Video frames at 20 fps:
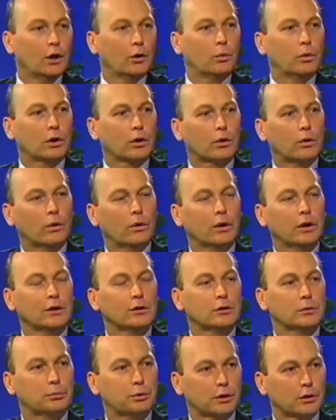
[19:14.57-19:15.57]
We're going
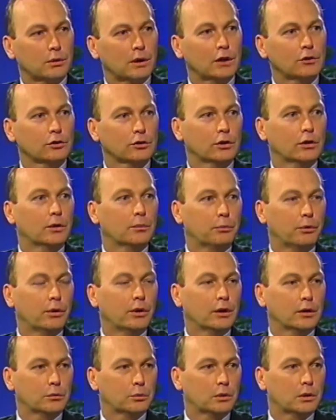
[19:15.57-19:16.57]
to progress to the
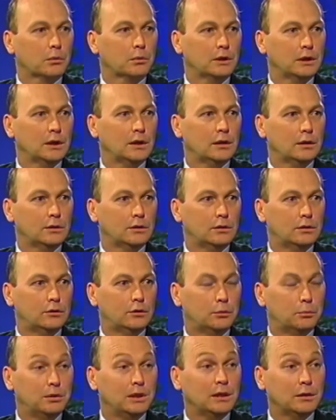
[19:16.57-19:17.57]
point where we need
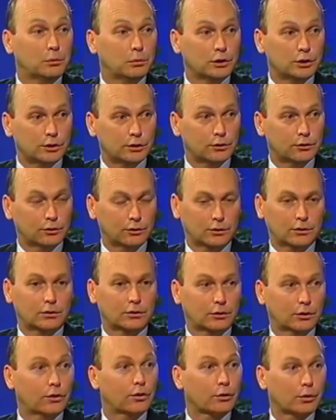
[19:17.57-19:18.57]
to be, which is
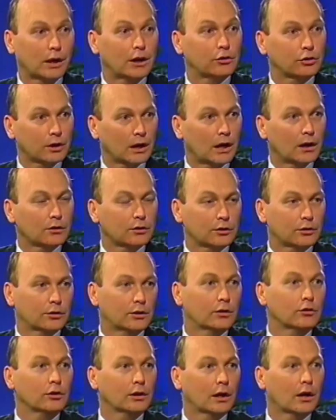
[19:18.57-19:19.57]
to the Christ
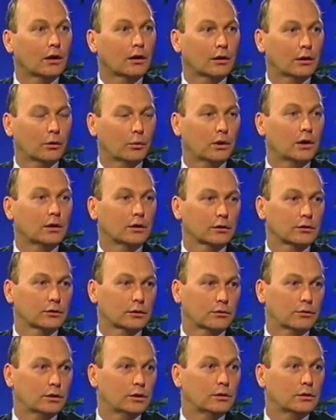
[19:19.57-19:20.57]
consciousness and our awareness
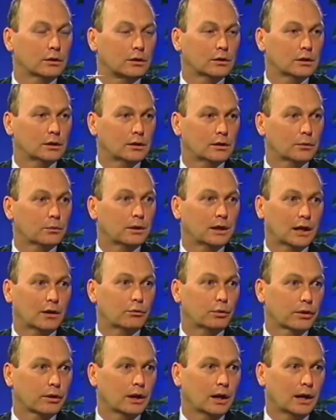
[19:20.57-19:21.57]
of the unity that we have
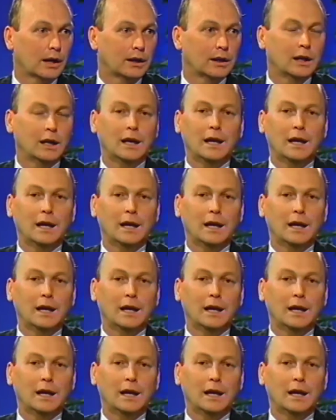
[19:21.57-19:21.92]
with God.